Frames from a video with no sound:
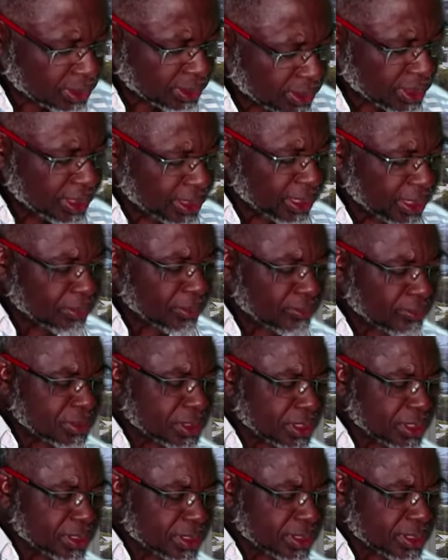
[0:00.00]
In the name of
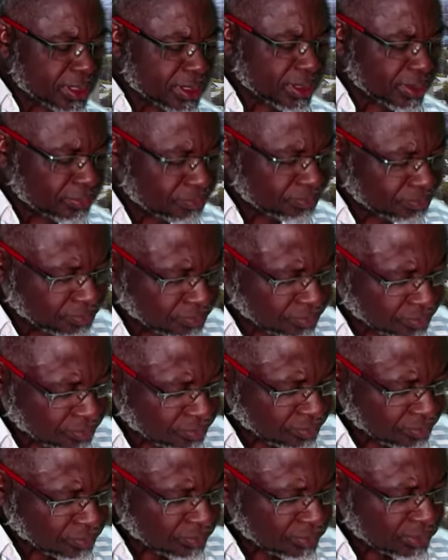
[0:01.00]
Jesus.
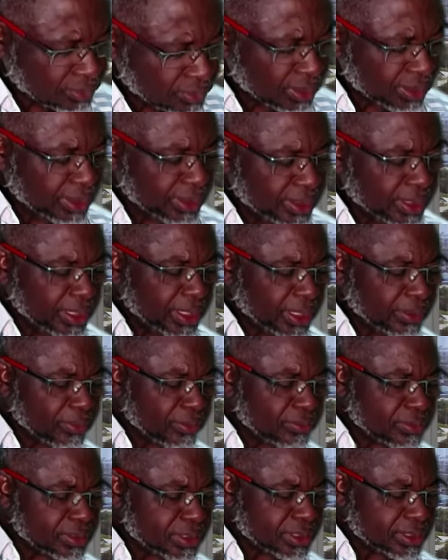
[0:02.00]
In the name
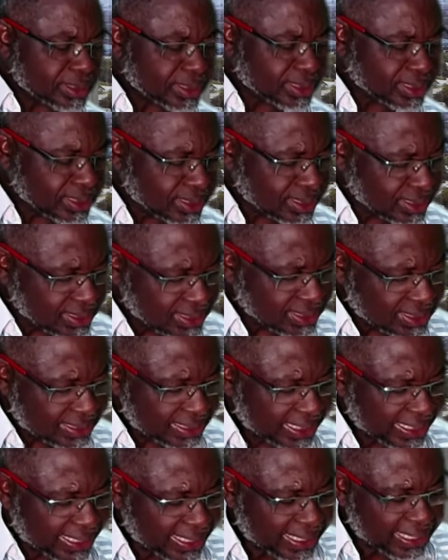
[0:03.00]
of Jesus.
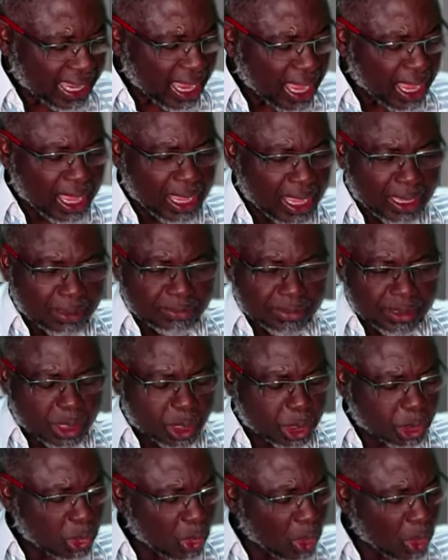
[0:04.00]
He calmed the
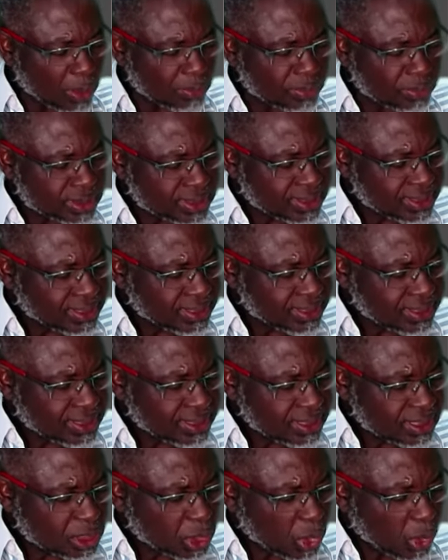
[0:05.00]
storm
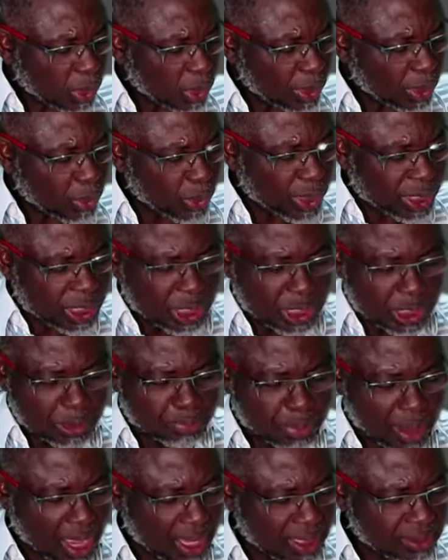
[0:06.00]
to a
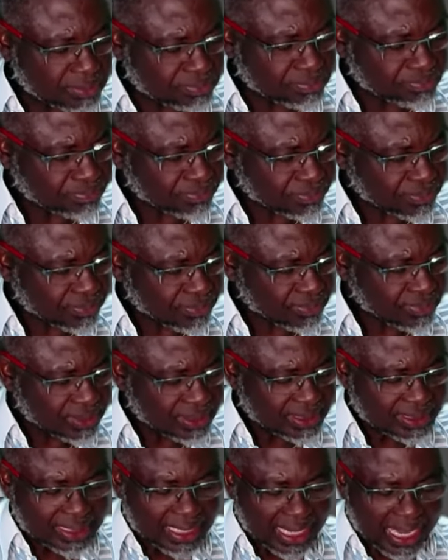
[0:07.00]
whisper
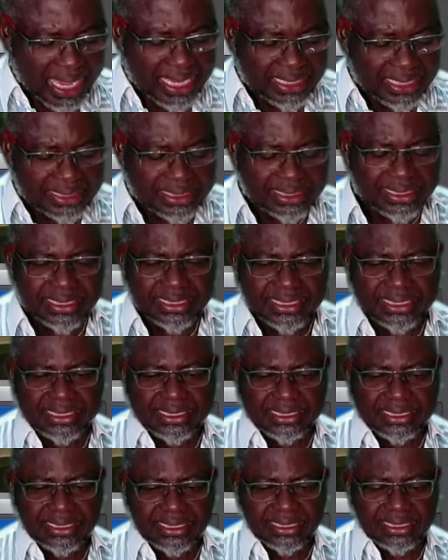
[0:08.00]
and
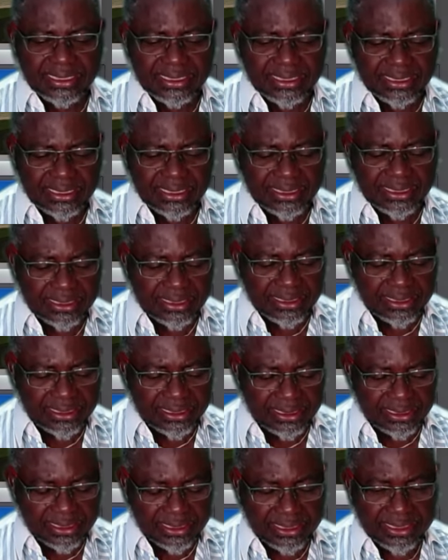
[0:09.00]

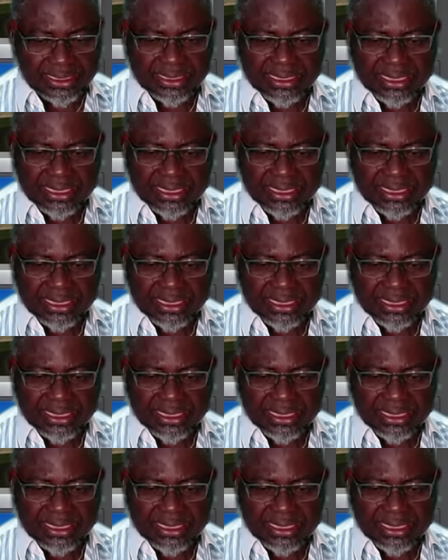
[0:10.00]
stilled